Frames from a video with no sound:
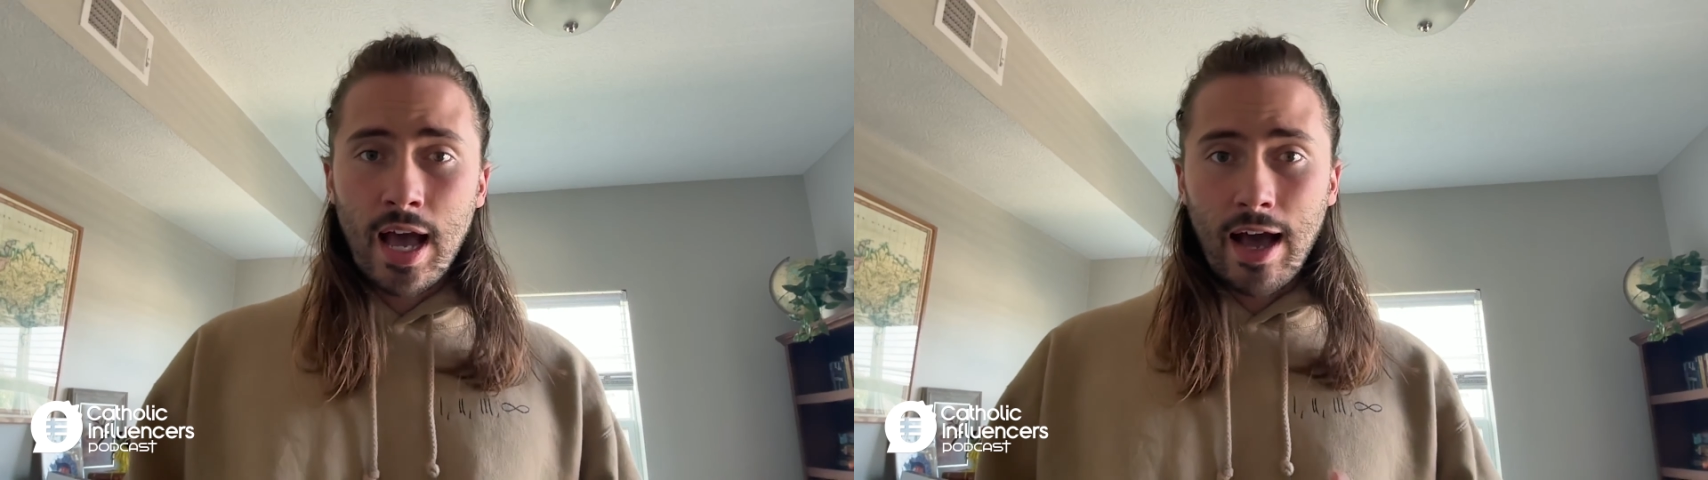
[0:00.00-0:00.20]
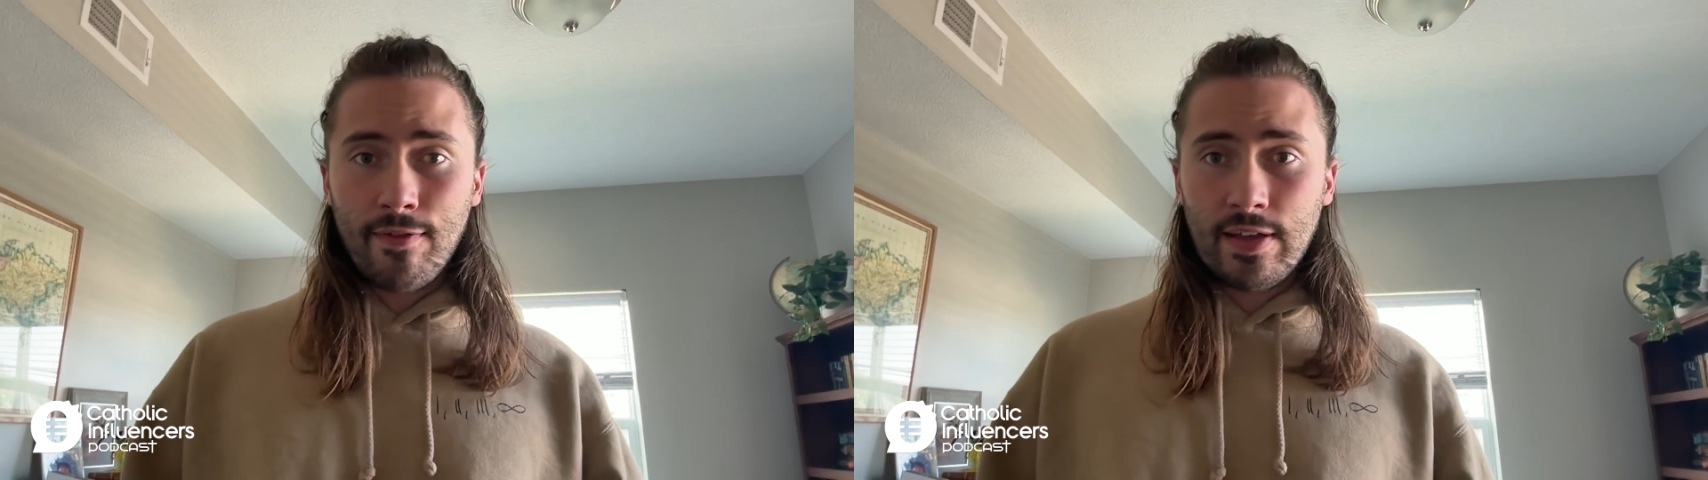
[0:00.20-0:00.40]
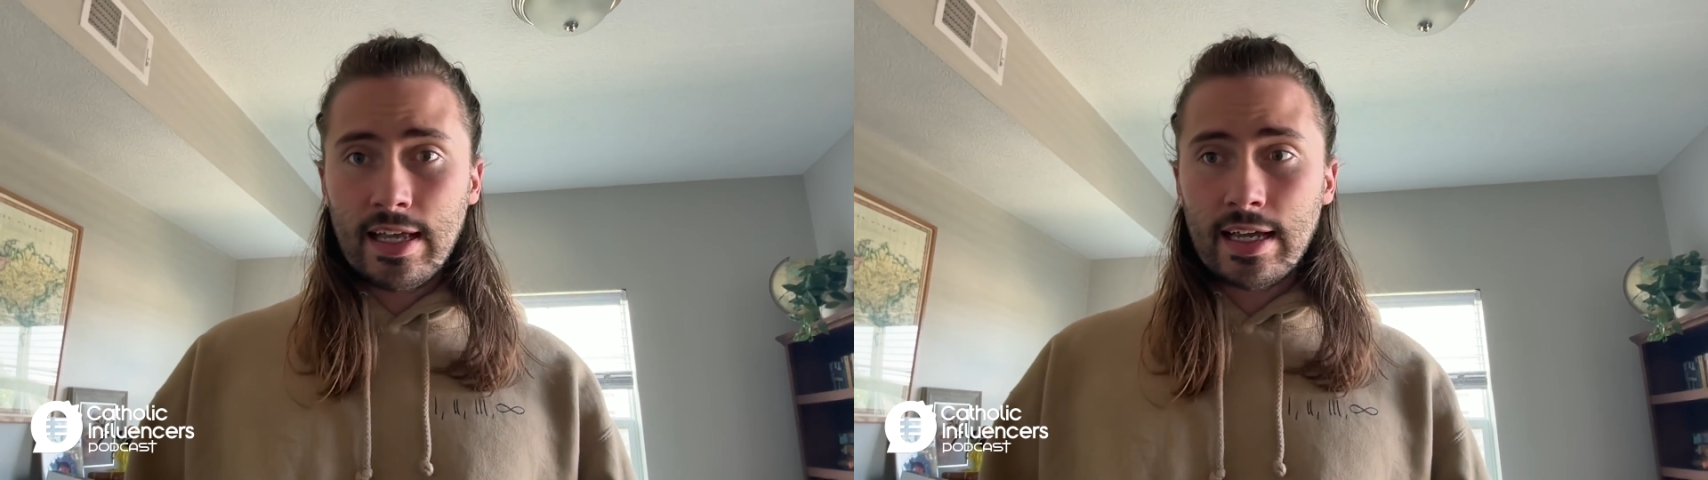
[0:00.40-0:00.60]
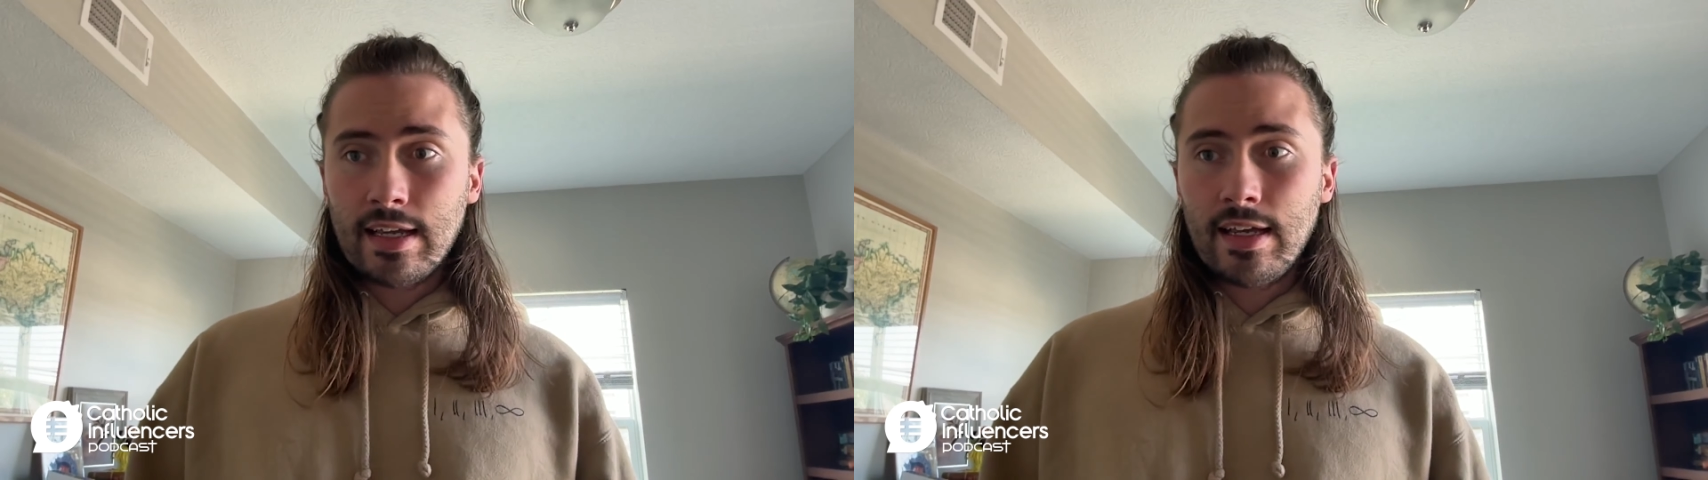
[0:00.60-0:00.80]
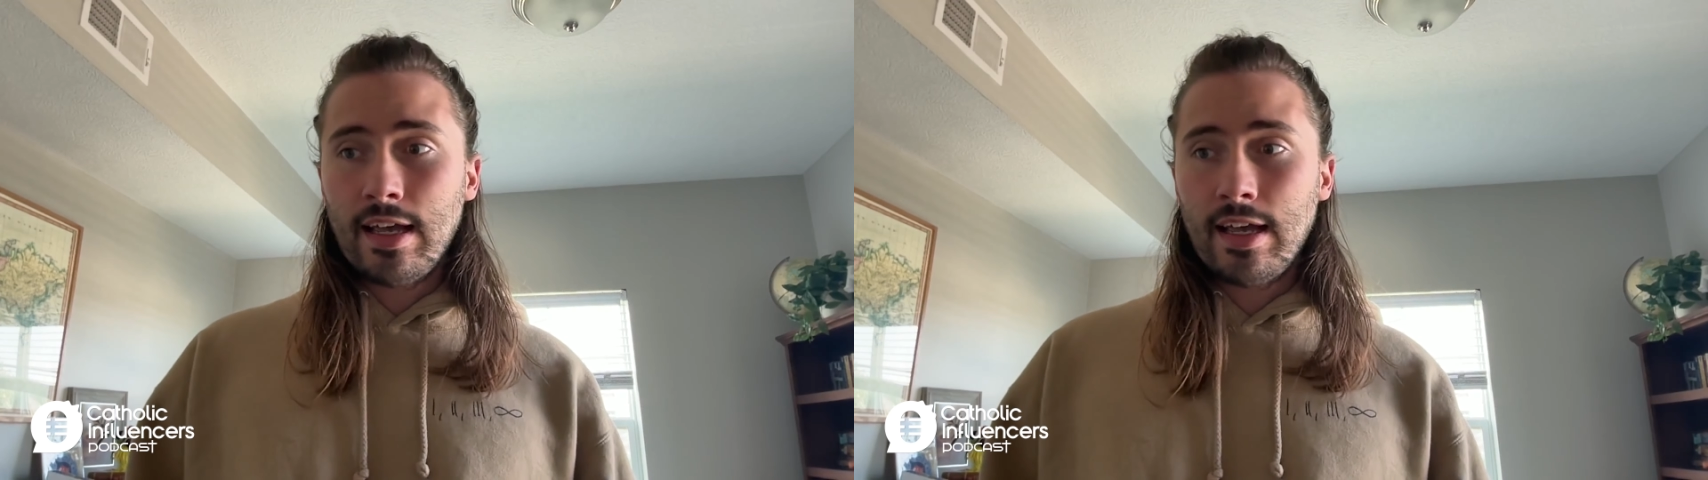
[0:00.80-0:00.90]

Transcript: I feel like